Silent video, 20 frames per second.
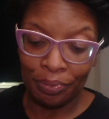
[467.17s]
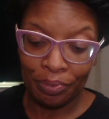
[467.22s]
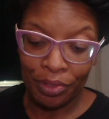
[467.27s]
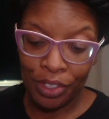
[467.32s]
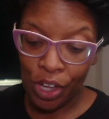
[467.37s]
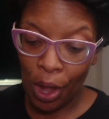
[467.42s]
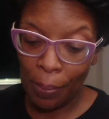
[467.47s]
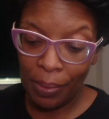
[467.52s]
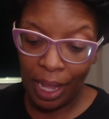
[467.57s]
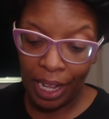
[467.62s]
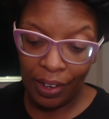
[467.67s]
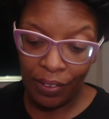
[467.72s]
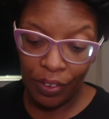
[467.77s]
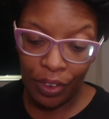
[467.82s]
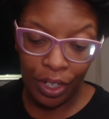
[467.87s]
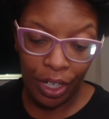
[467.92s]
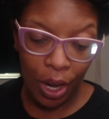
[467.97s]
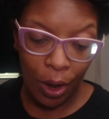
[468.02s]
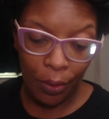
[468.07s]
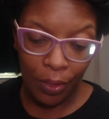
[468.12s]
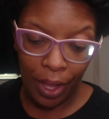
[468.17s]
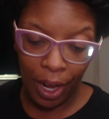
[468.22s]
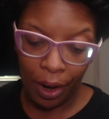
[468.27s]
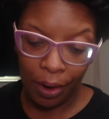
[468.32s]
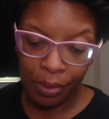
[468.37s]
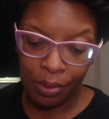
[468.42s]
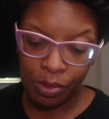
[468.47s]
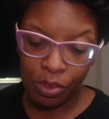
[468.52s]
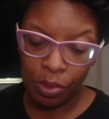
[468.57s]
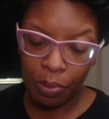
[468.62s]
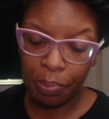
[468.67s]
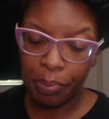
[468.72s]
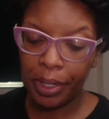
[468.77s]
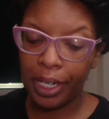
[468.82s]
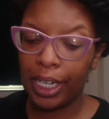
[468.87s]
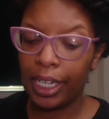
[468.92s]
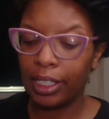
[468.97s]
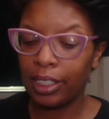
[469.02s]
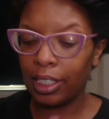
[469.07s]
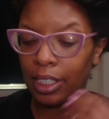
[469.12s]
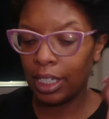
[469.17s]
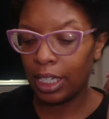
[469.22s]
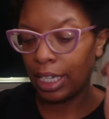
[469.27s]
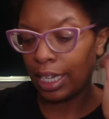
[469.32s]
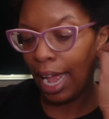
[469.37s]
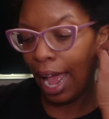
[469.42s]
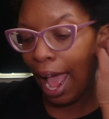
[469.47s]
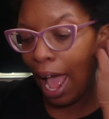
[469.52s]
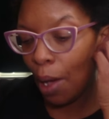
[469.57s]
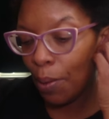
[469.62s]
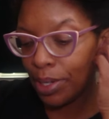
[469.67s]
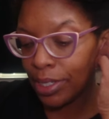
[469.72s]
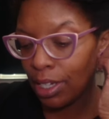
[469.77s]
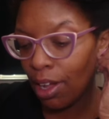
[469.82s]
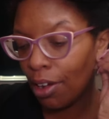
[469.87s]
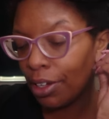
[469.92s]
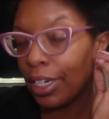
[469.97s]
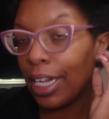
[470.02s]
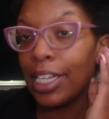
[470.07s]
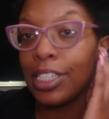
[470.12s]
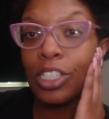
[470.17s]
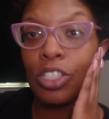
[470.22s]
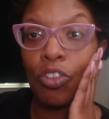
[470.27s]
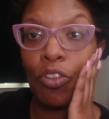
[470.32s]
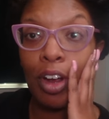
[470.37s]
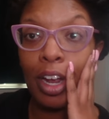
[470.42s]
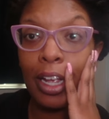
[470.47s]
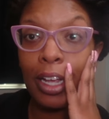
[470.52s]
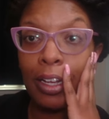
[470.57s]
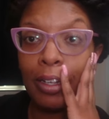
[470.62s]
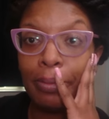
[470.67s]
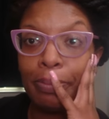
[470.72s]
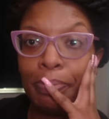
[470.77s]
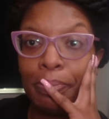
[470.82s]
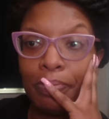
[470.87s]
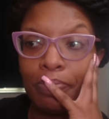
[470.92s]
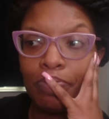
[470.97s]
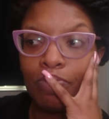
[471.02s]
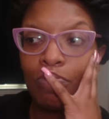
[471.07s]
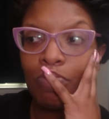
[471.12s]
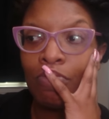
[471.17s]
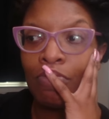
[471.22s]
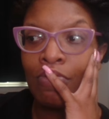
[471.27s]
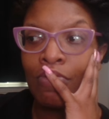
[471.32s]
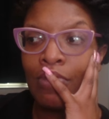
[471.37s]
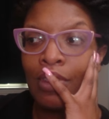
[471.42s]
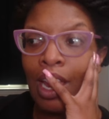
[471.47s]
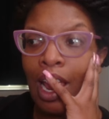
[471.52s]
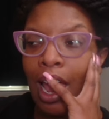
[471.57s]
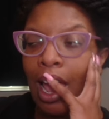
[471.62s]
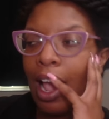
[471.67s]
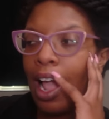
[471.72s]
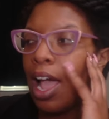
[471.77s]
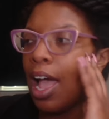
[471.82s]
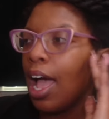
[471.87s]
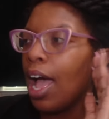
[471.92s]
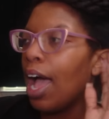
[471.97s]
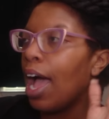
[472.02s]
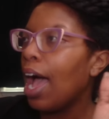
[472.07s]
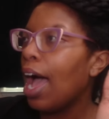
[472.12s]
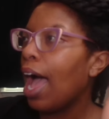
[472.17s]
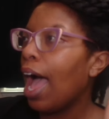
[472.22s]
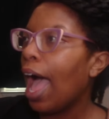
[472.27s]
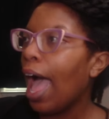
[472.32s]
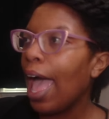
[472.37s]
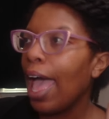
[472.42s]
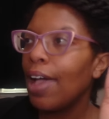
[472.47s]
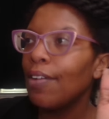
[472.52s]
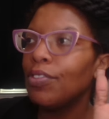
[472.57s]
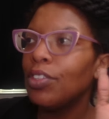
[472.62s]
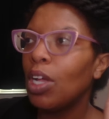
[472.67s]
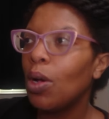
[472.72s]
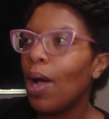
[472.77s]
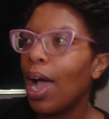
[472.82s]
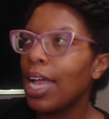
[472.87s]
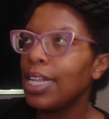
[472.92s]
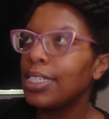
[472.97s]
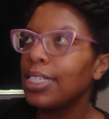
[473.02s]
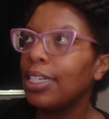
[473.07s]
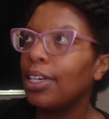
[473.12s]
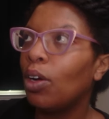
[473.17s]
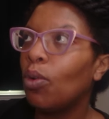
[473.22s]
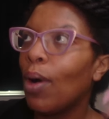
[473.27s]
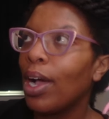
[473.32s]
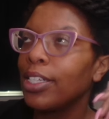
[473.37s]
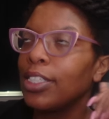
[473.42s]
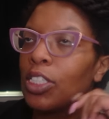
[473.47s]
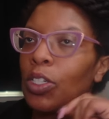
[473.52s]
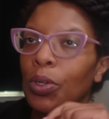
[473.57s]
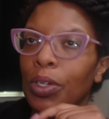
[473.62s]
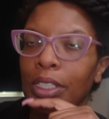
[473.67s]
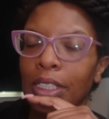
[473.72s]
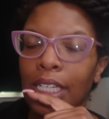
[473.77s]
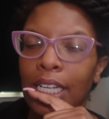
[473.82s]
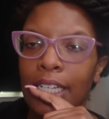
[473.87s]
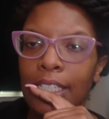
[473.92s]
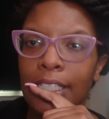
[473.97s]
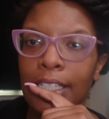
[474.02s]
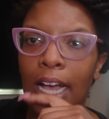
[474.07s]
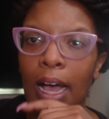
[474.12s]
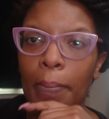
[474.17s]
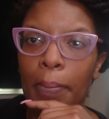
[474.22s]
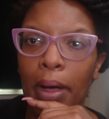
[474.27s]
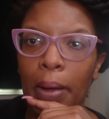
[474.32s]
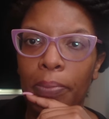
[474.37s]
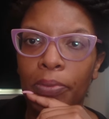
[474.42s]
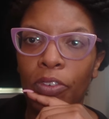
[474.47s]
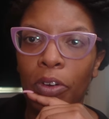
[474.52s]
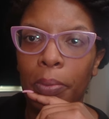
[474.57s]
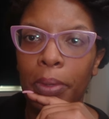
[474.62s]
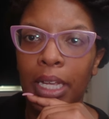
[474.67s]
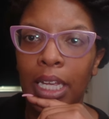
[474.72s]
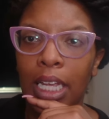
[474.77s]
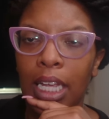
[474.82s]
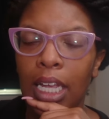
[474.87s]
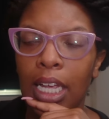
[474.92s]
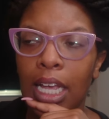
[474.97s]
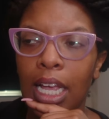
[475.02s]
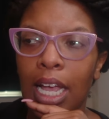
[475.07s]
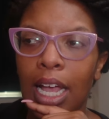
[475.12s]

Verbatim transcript: So I'm not even going to go there. But look, I was on Instagram. I have no idea why certain things come up for me.